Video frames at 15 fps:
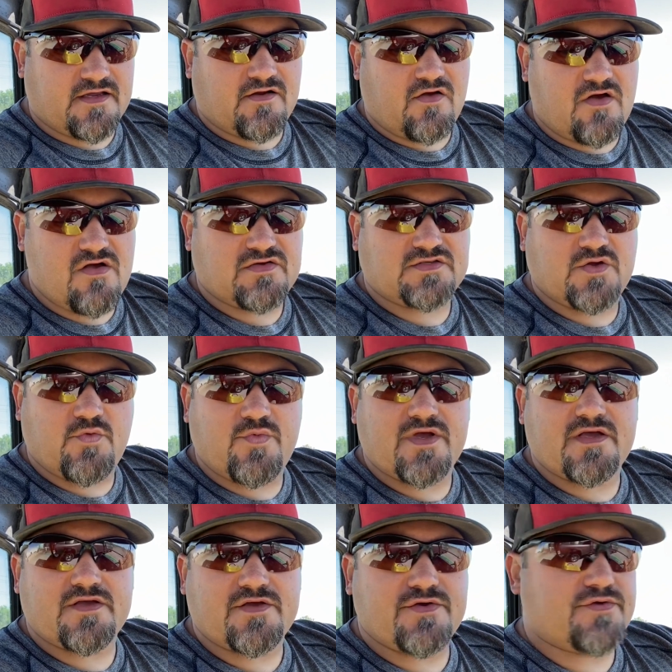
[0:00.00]
also be
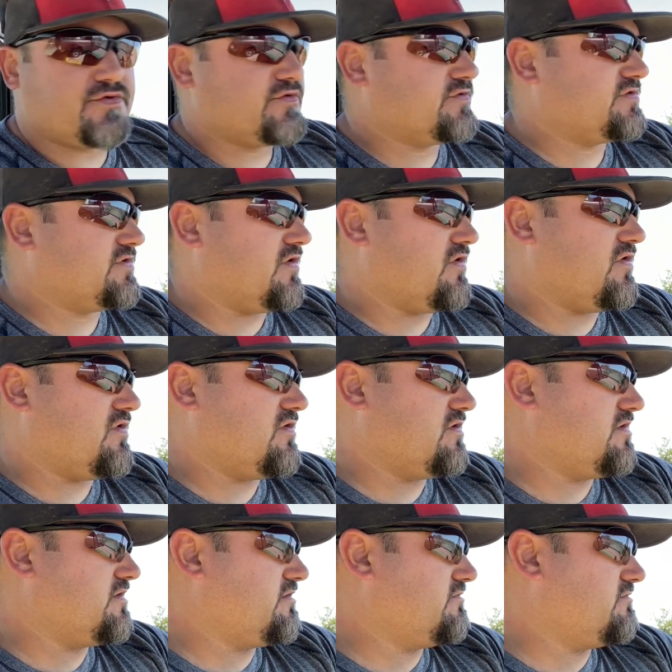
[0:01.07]
used on